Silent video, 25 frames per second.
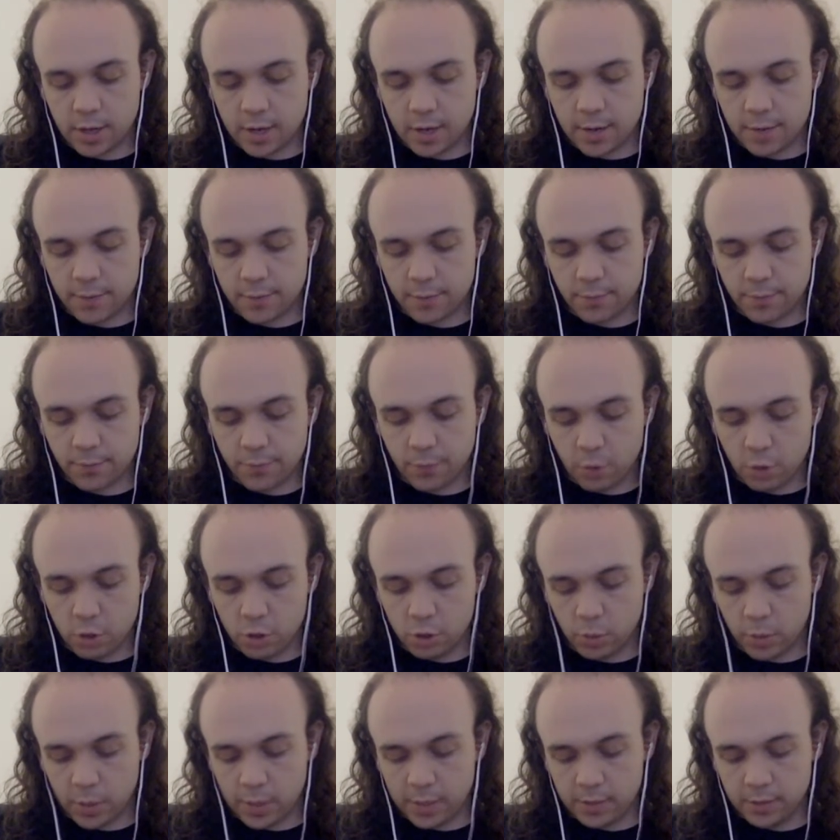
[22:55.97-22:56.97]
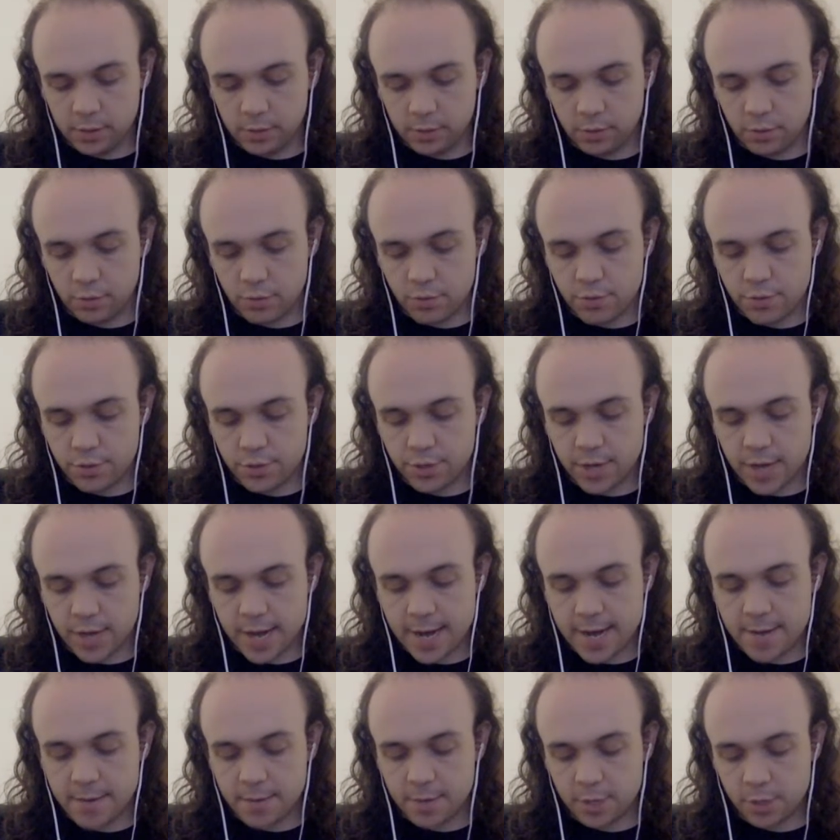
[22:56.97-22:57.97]
from Forge World,
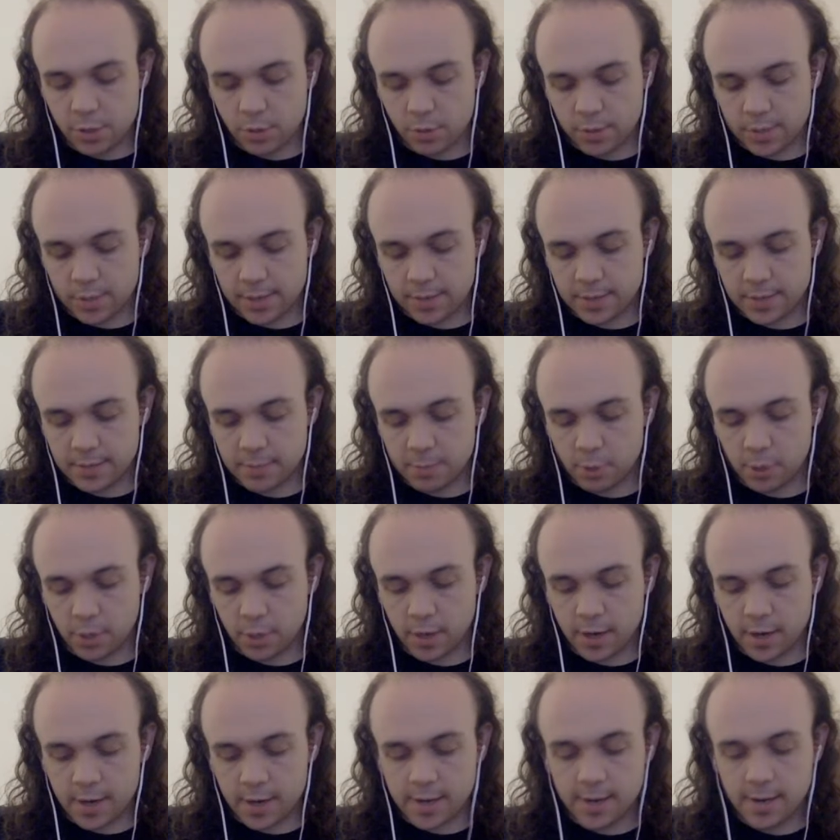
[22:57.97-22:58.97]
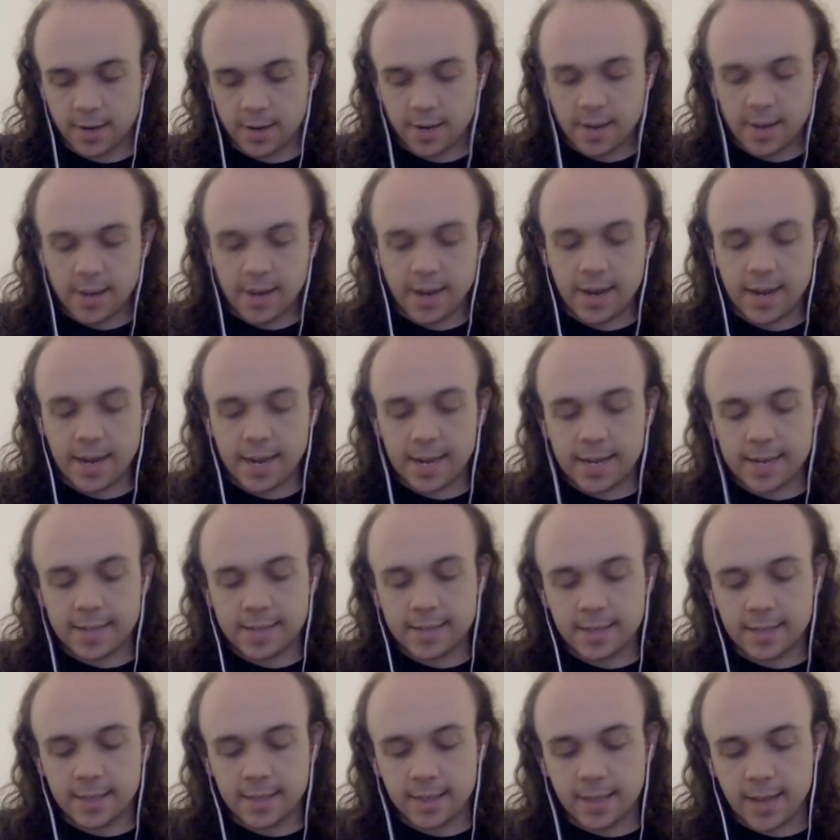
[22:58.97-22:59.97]
Crusade, which is Horus Heresy Book 9,
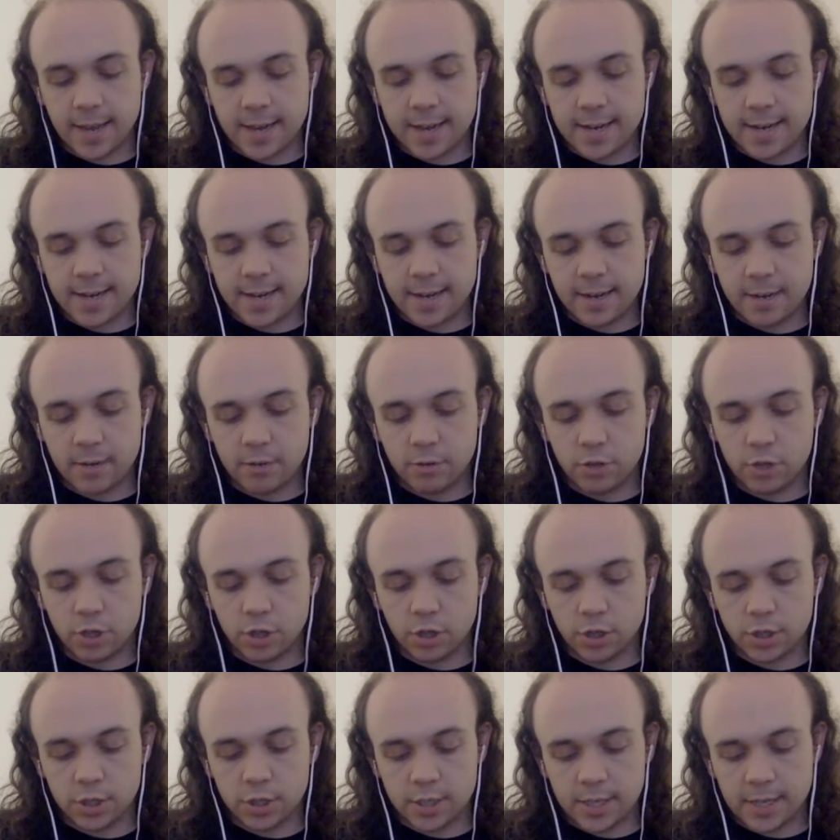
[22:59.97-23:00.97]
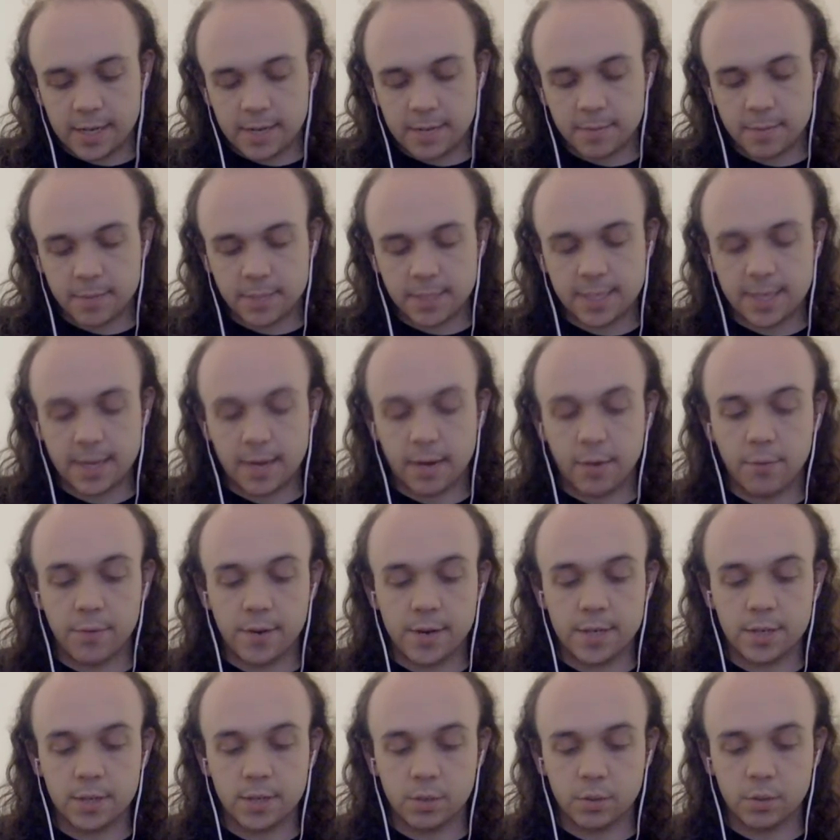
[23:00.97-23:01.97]
and Lion L. Johnson himself
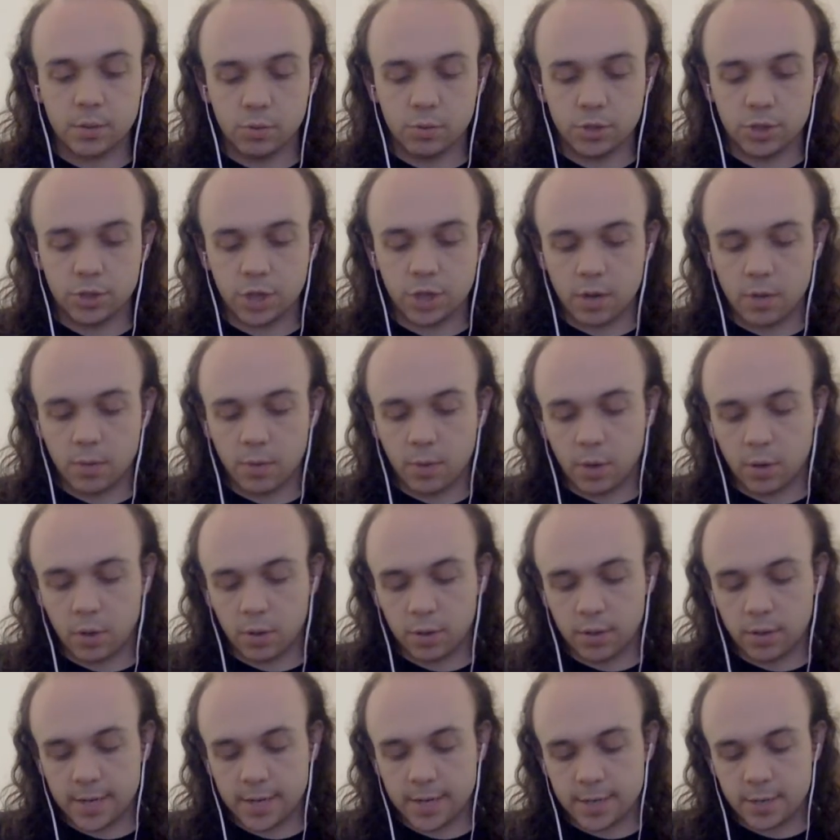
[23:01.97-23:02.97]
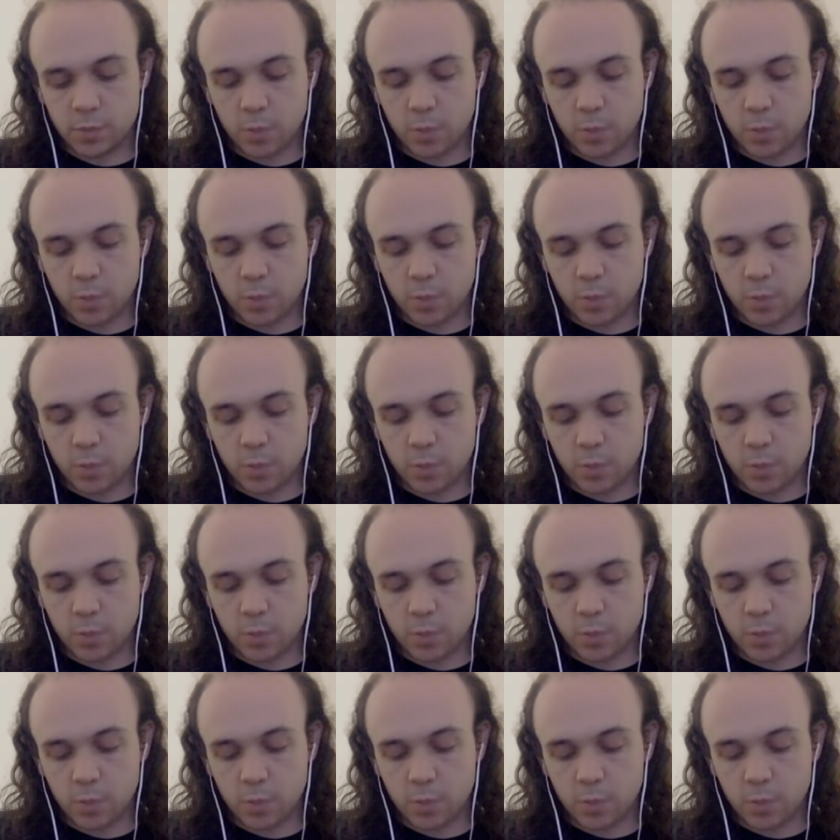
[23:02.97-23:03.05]
is also on his